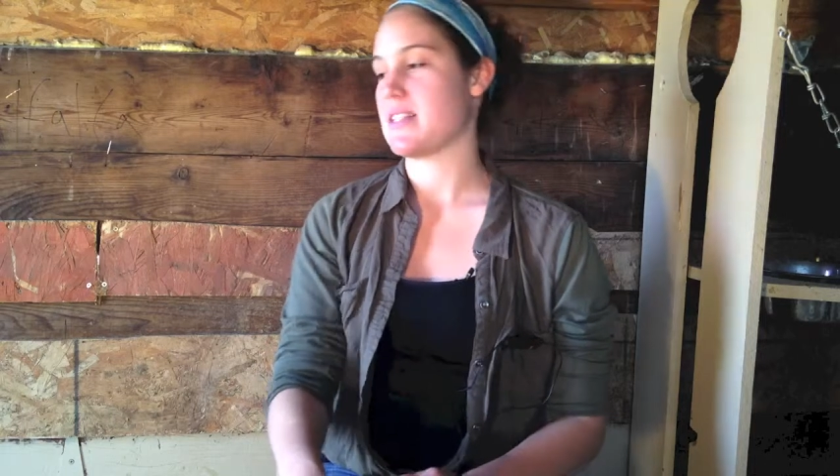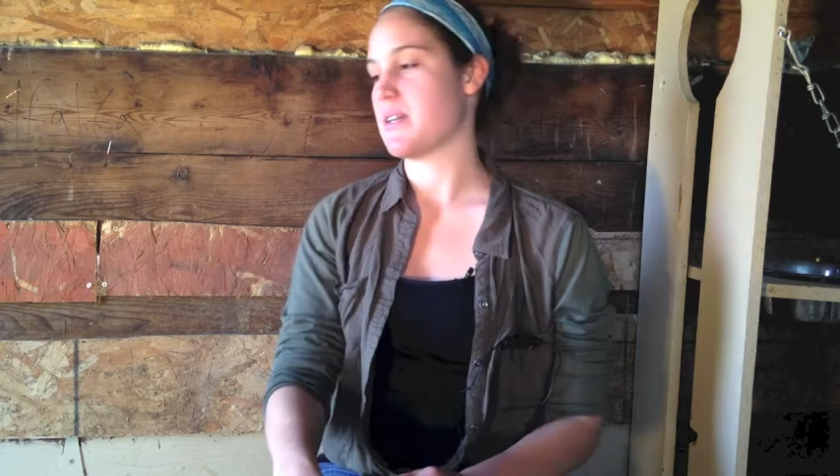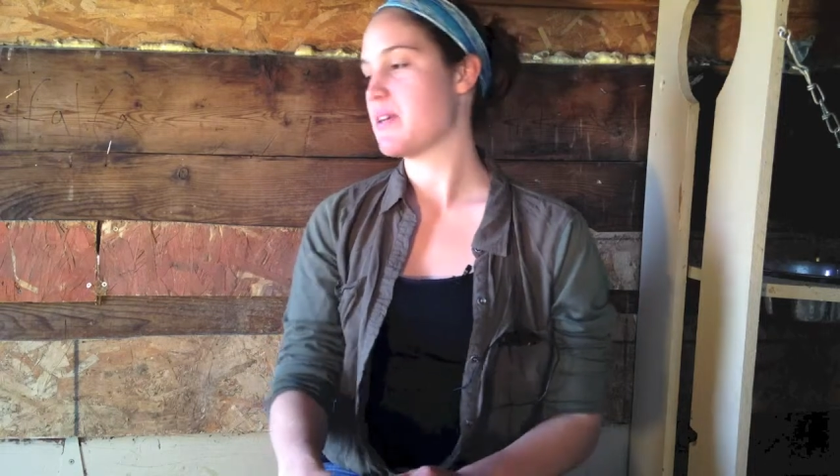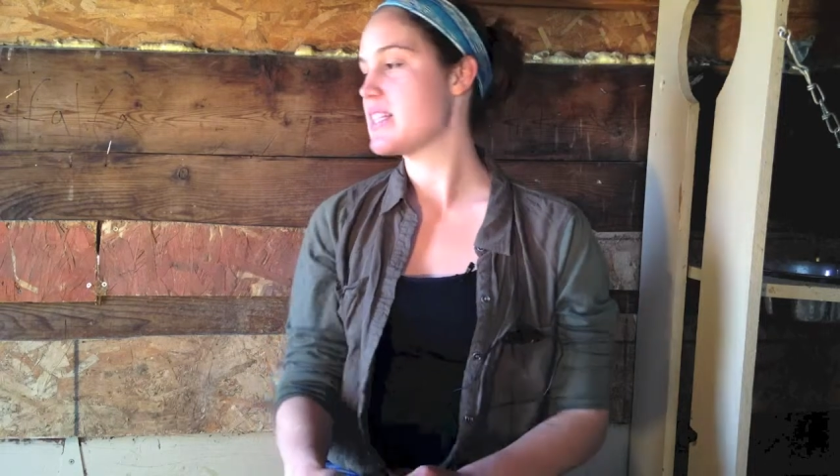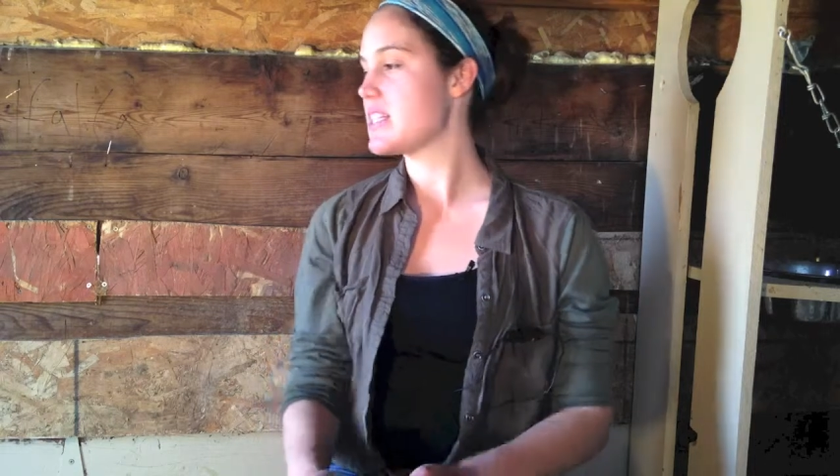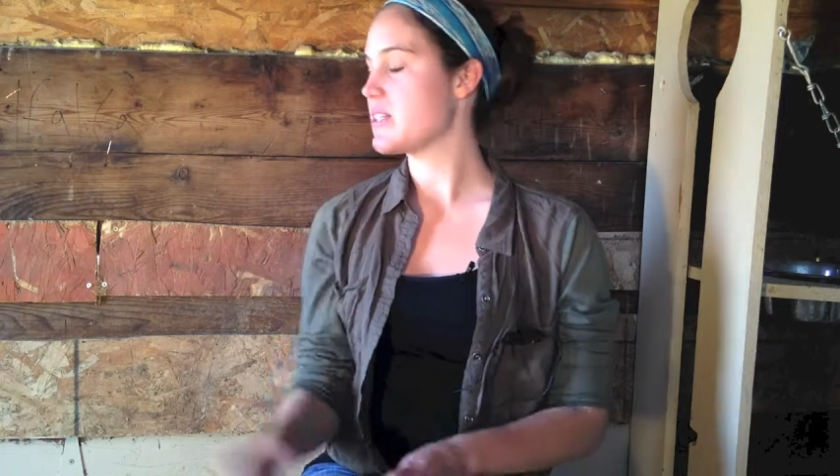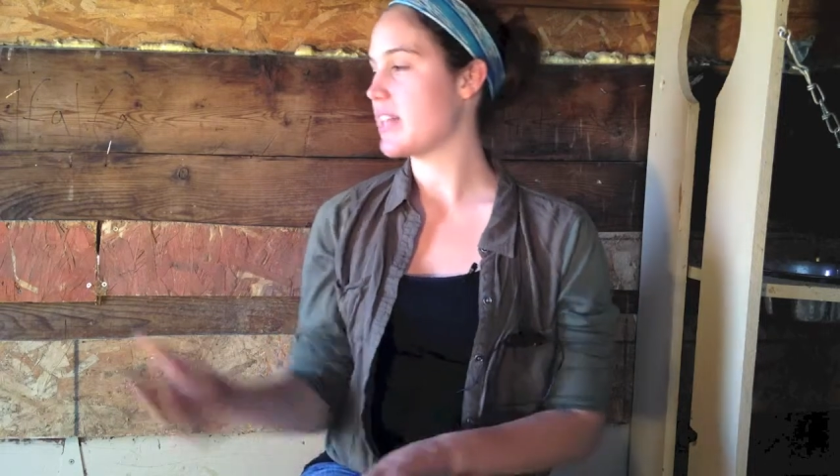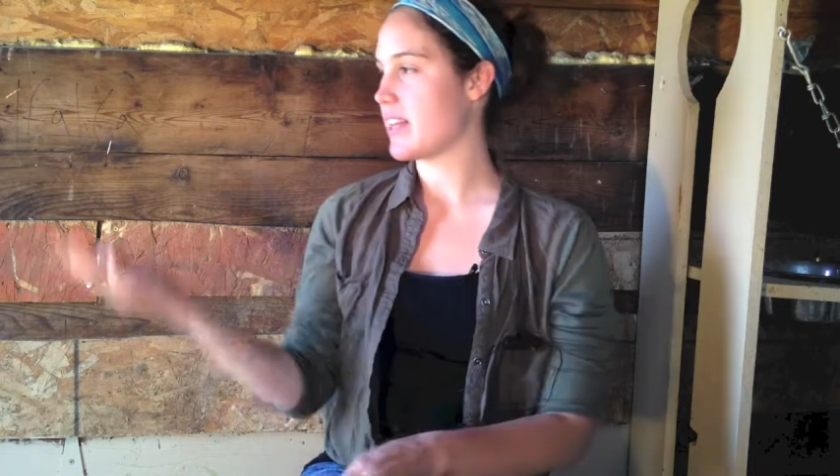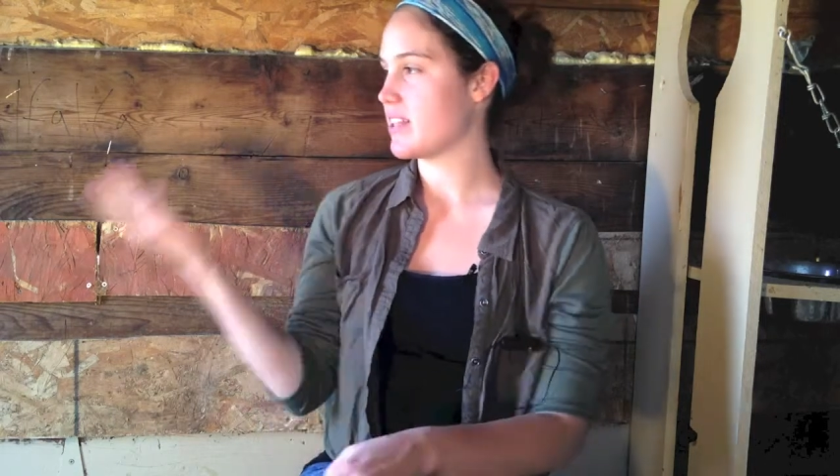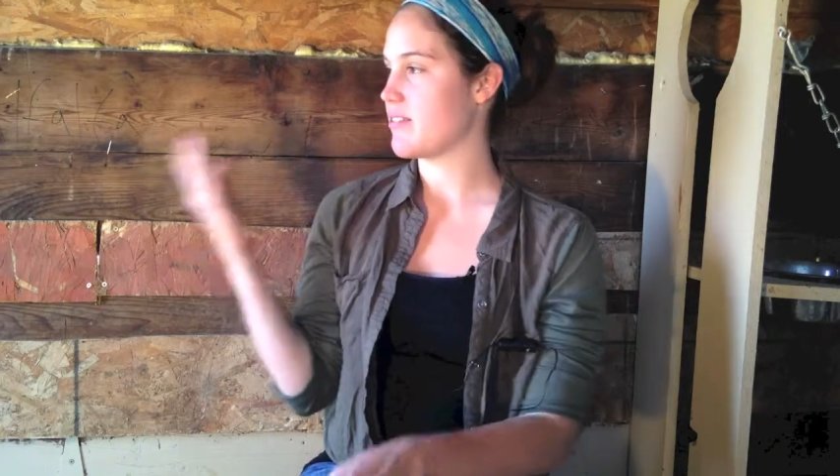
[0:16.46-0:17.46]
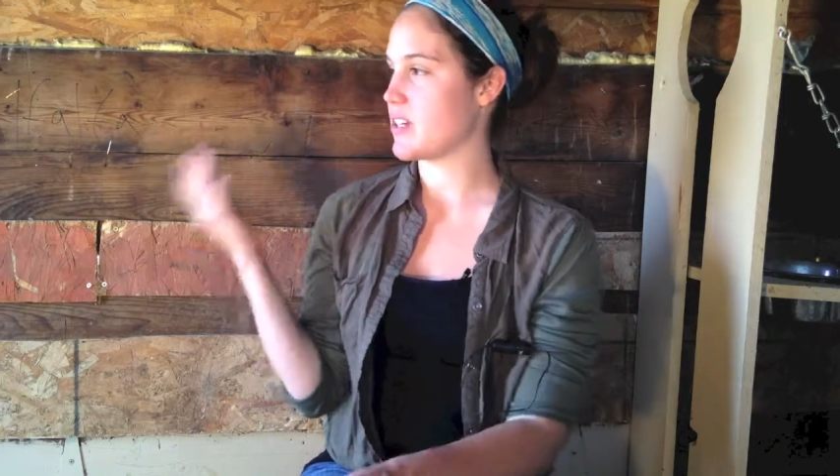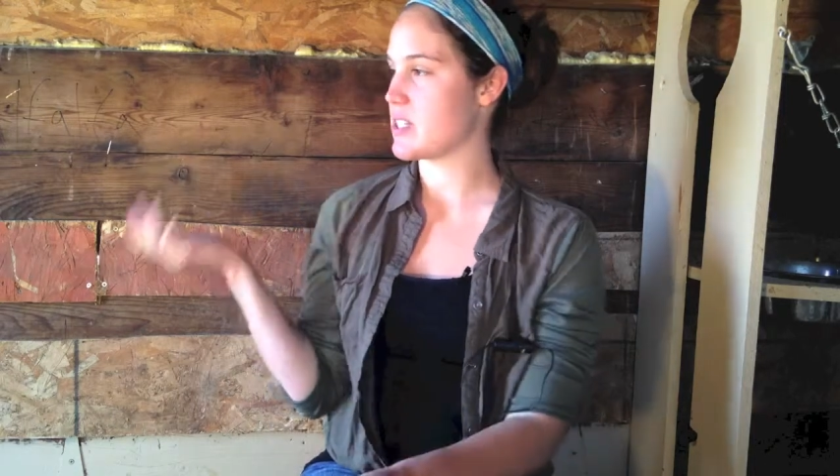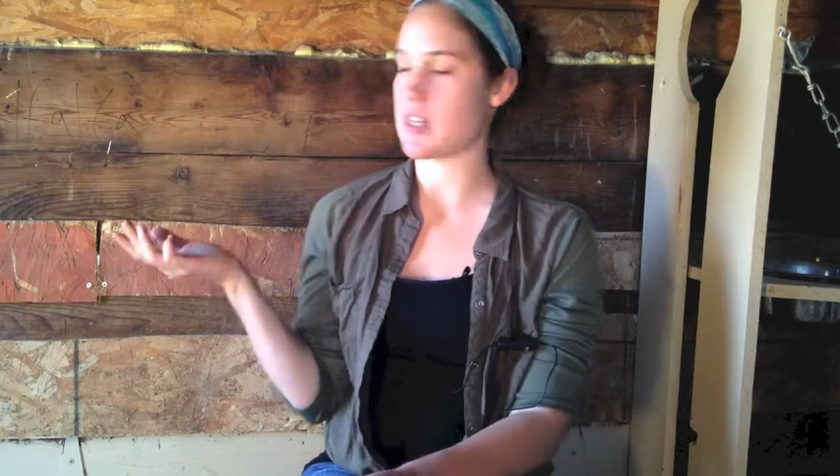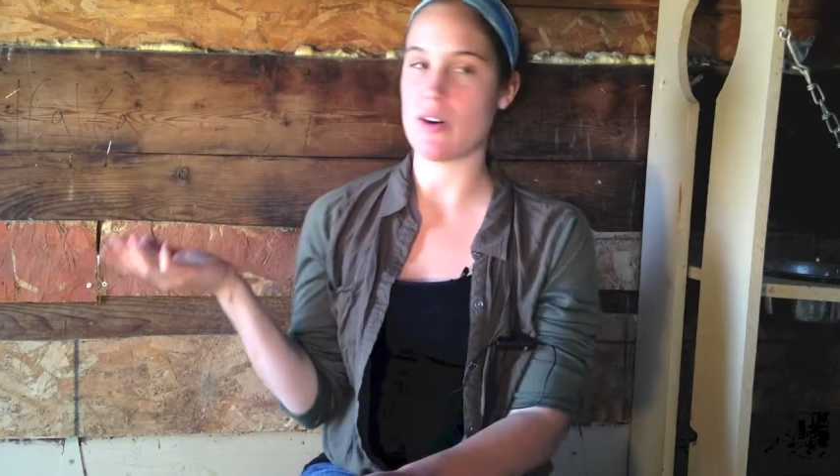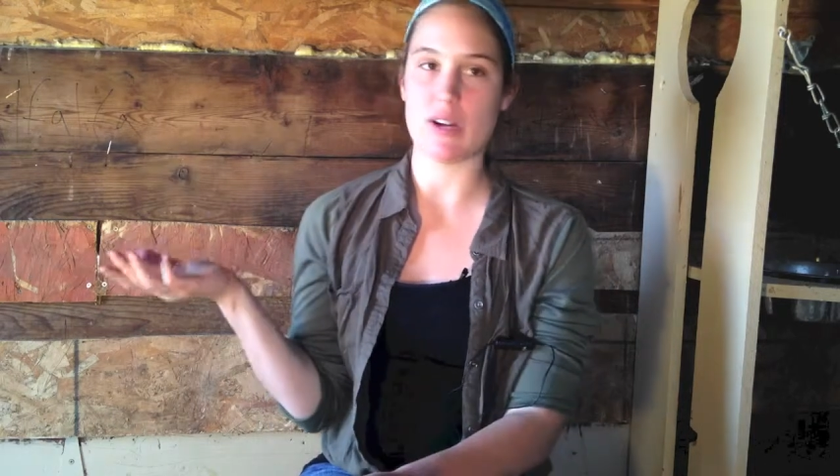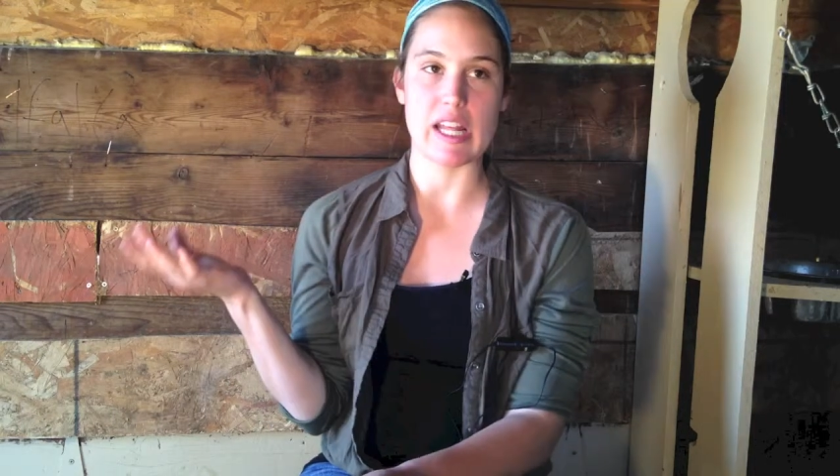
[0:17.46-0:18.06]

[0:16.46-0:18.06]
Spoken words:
So once you let the first goat